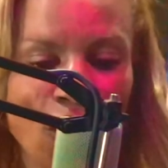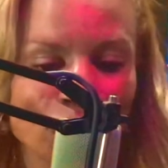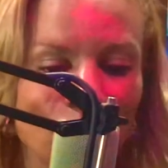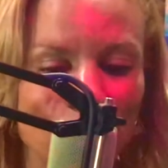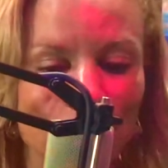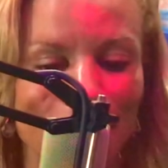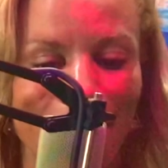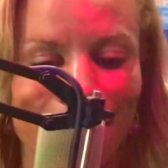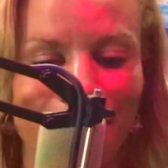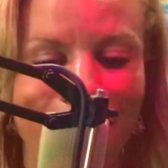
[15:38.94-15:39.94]
also use
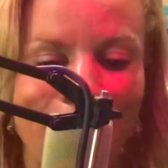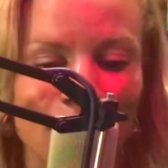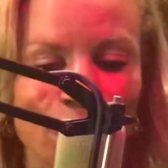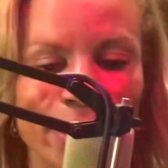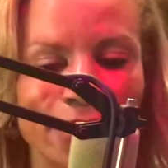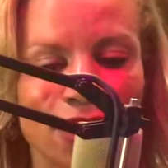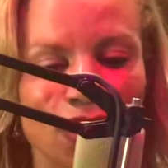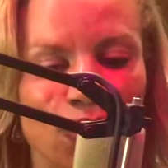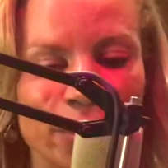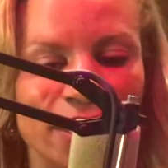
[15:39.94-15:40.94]
a cock ring to
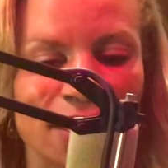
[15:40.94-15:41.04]
decrease